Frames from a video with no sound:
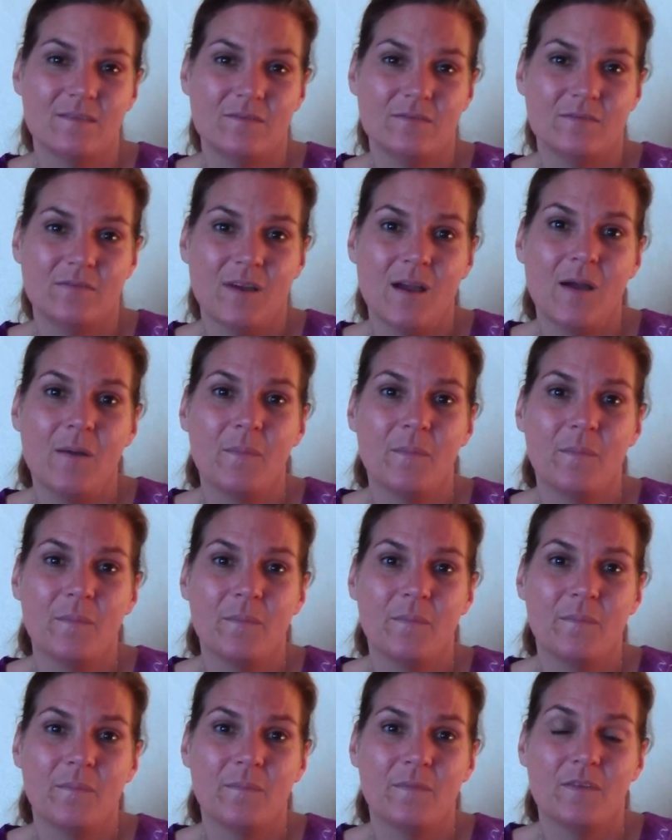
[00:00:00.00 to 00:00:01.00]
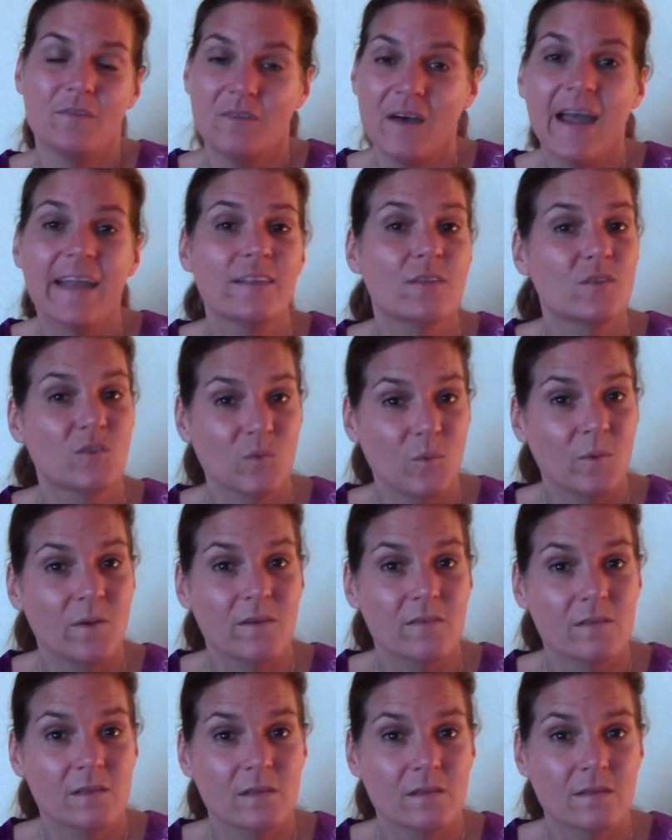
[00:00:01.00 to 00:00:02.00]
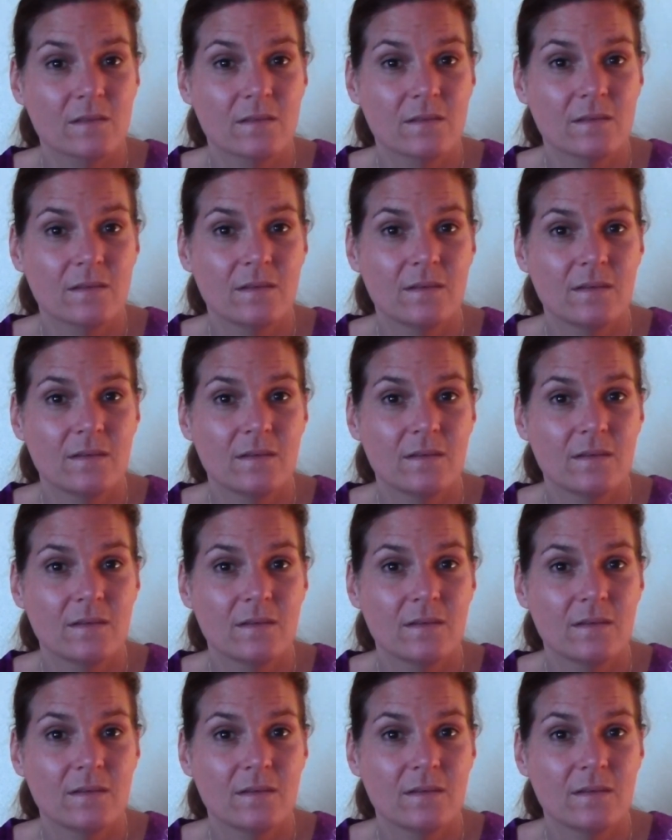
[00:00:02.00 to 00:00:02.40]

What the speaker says: from divine source.